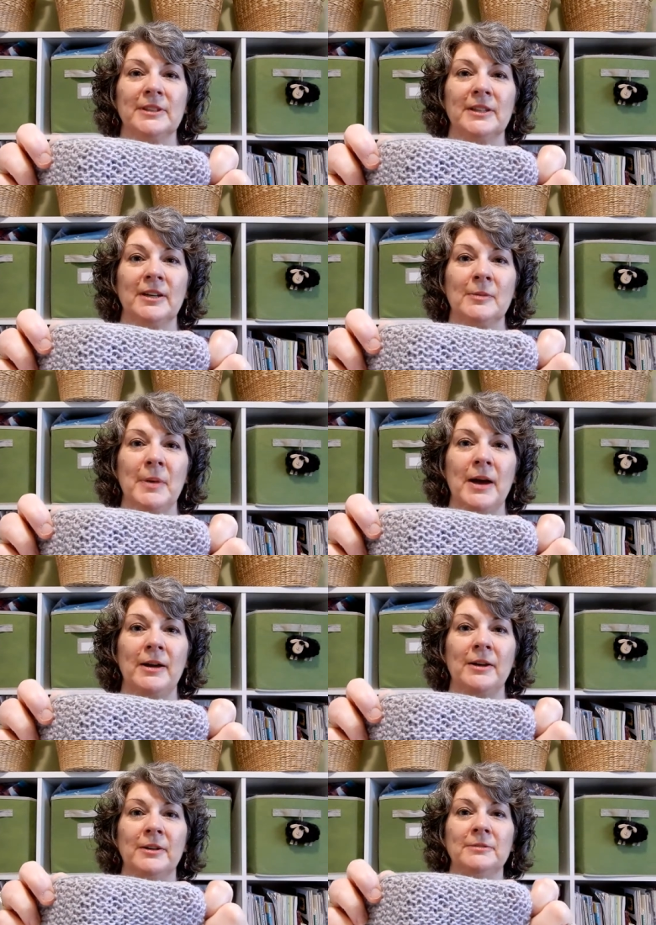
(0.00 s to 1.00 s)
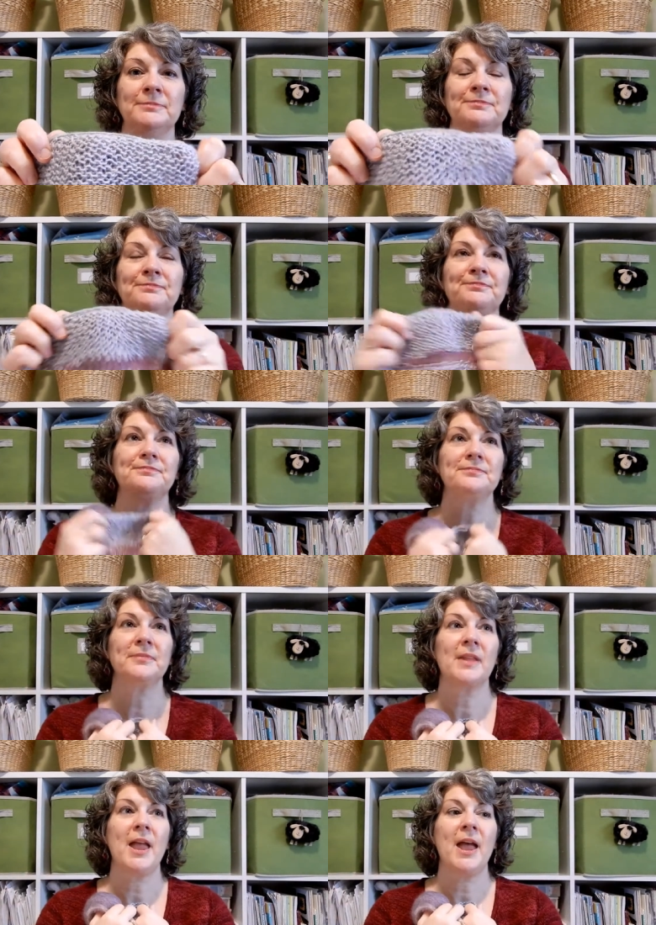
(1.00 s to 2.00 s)
the alpaca,
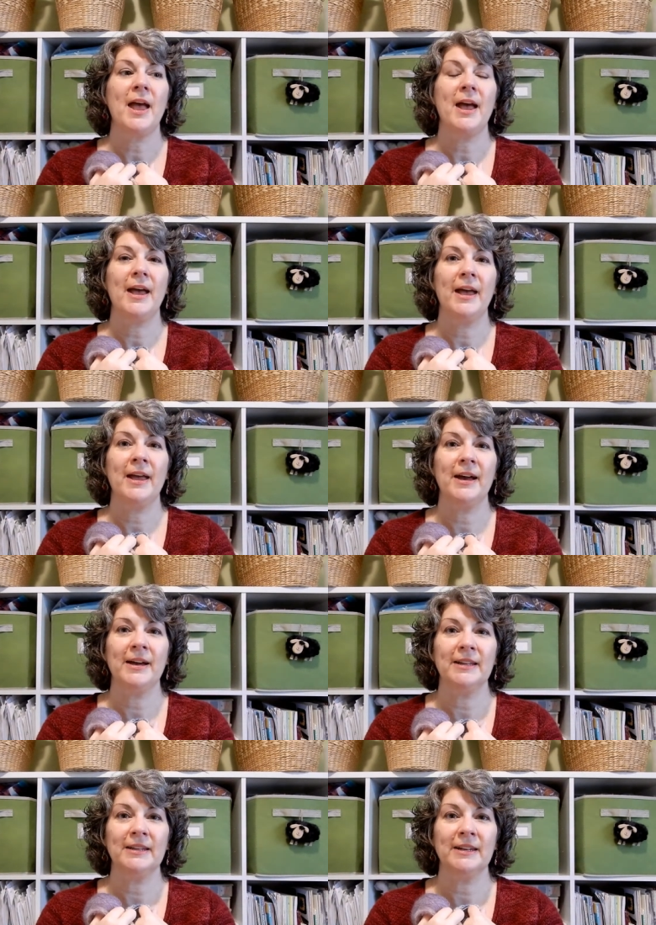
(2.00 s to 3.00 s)
and